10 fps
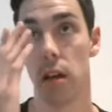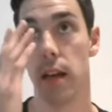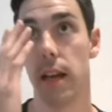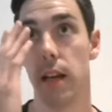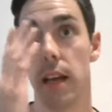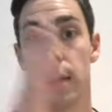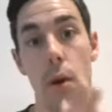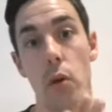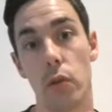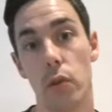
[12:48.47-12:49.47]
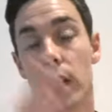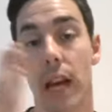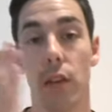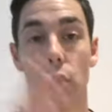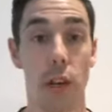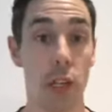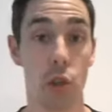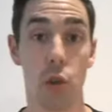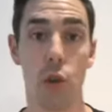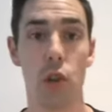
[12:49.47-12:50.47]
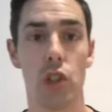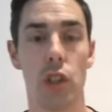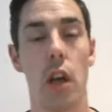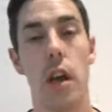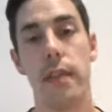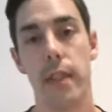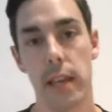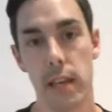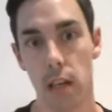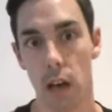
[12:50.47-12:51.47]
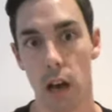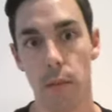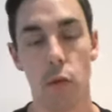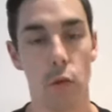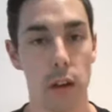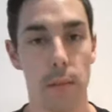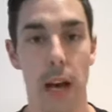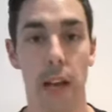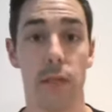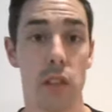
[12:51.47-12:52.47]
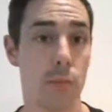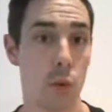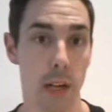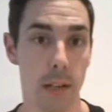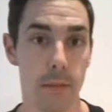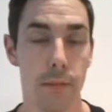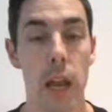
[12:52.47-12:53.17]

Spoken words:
in Imulk, you get the Green George, the Green Man of Spring.